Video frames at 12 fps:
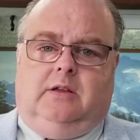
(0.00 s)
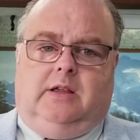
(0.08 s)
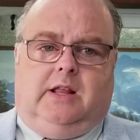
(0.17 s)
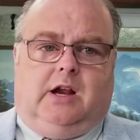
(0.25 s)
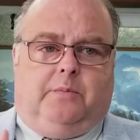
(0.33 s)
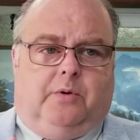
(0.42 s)

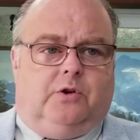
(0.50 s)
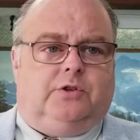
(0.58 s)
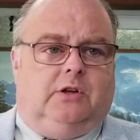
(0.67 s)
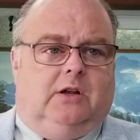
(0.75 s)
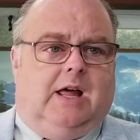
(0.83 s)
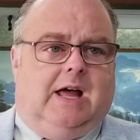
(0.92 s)
in our
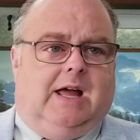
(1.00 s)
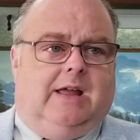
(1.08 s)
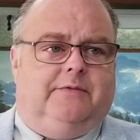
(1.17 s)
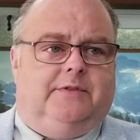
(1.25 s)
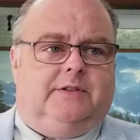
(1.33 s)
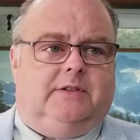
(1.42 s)
personal
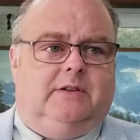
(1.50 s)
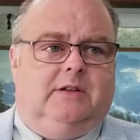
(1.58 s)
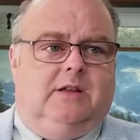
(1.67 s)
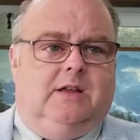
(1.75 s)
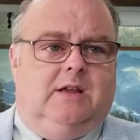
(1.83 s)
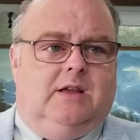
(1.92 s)
lives
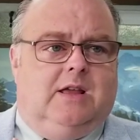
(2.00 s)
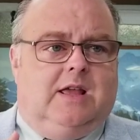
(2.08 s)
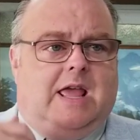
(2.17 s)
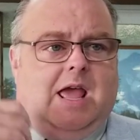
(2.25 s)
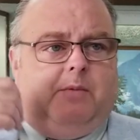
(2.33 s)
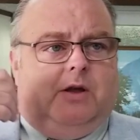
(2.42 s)
and